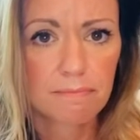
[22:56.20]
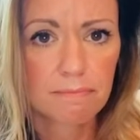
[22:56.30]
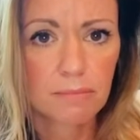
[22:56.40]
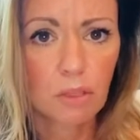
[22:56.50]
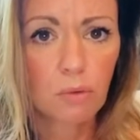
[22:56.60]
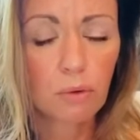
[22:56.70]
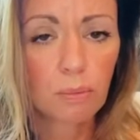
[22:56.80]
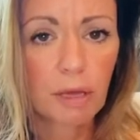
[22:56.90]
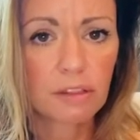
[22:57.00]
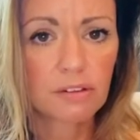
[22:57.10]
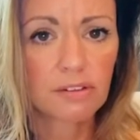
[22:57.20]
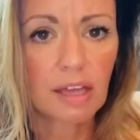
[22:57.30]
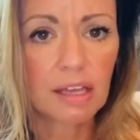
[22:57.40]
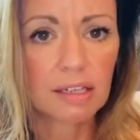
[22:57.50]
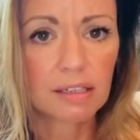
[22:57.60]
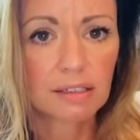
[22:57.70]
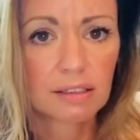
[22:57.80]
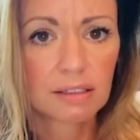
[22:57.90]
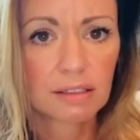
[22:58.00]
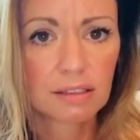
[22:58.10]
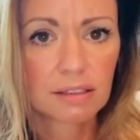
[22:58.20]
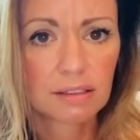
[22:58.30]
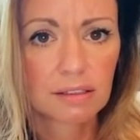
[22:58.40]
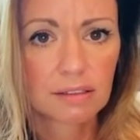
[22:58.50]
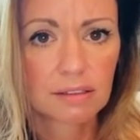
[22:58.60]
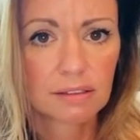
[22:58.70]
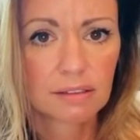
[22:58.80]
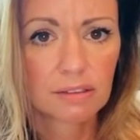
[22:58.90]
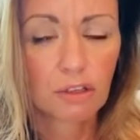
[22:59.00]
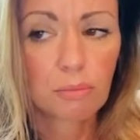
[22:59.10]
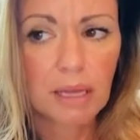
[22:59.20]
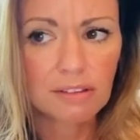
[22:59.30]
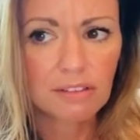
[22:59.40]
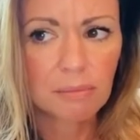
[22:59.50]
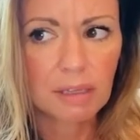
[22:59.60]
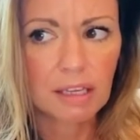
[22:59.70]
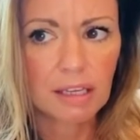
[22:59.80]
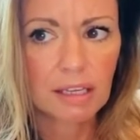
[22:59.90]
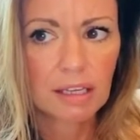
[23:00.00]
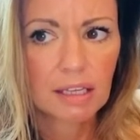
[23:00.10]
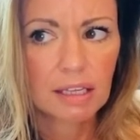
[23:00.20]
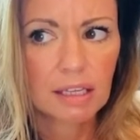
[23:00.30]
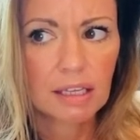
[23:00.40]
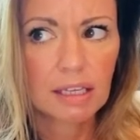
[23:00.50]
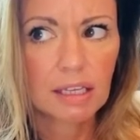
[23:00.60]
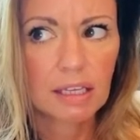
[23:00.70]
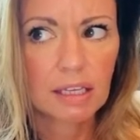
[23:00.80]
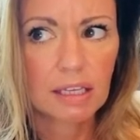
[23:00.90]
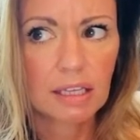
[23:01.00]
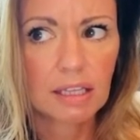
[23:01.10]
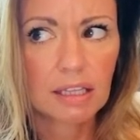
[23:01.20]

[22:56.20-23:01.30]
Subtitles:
You're ruled by the sun. You're meant to be in